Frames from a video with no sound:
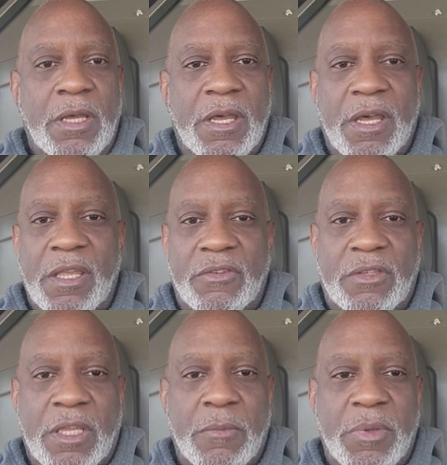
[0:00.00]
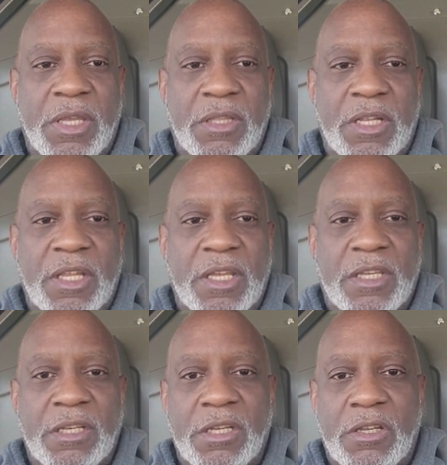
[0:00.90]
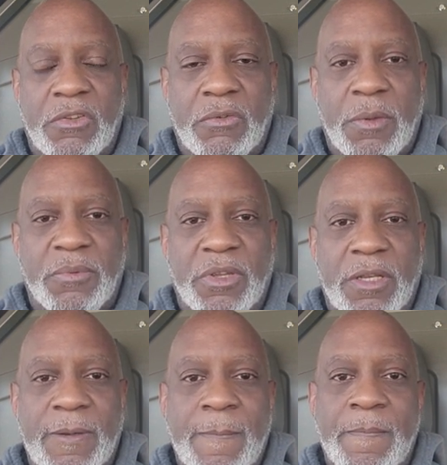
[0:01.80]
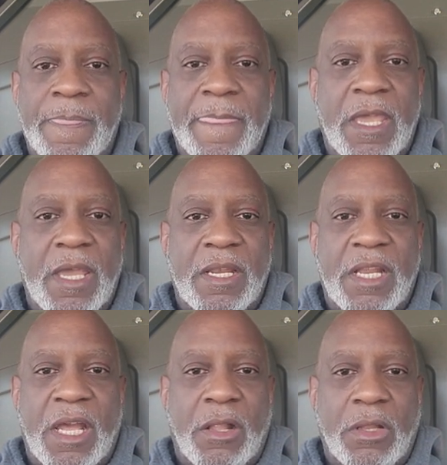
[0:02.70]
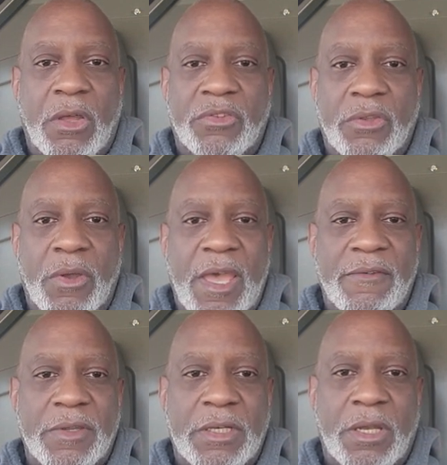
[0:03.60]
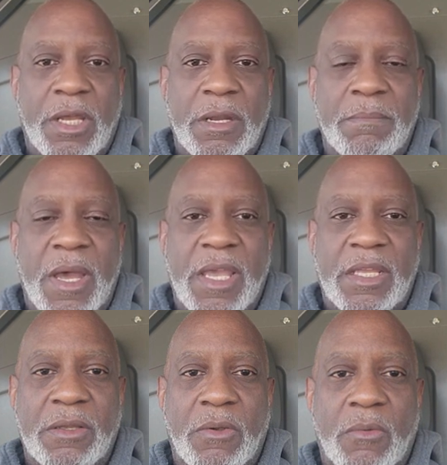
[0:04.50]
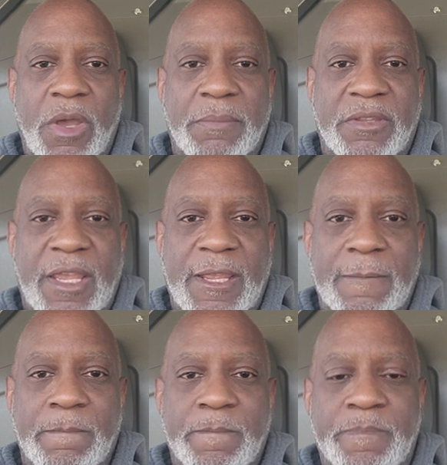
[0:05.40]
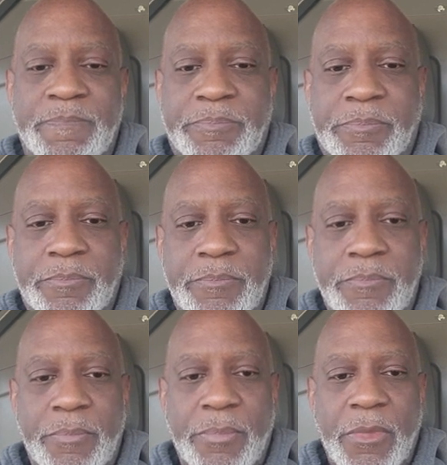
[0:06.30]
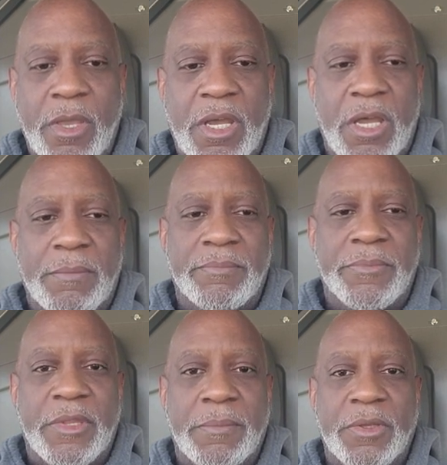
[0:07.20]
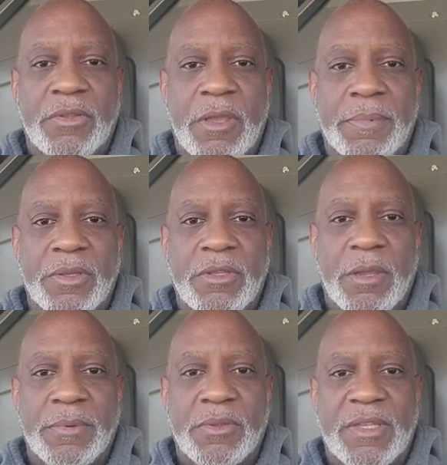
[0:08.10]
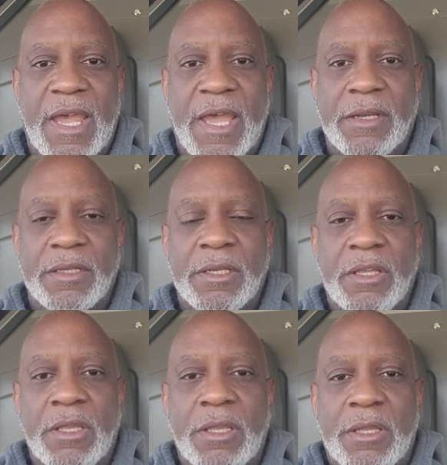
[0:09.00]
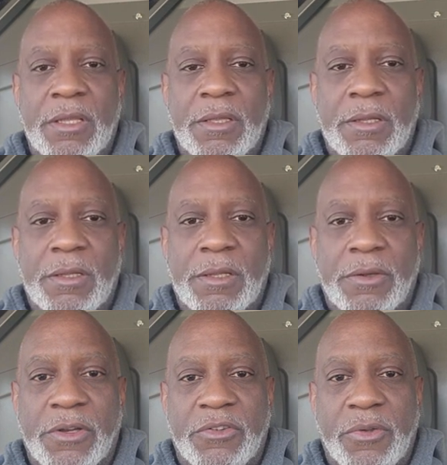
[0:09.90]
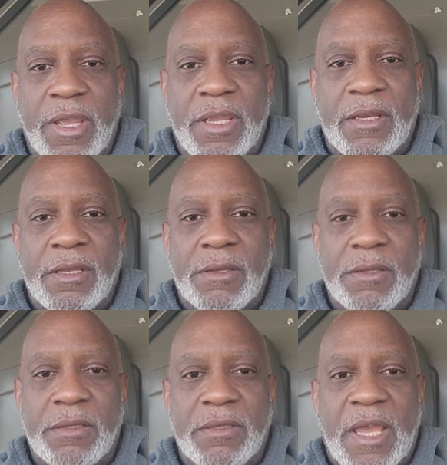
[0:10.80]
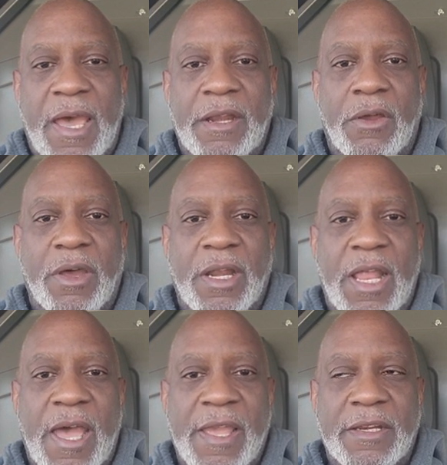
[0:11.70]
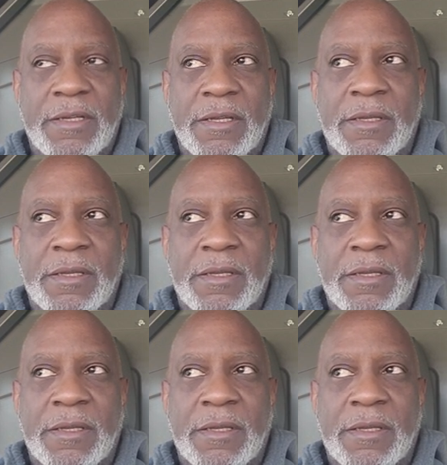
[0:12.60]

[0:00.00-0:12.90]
It's going to be in the link in the description, and then I'll also have it on my website, www.learnatrade.online,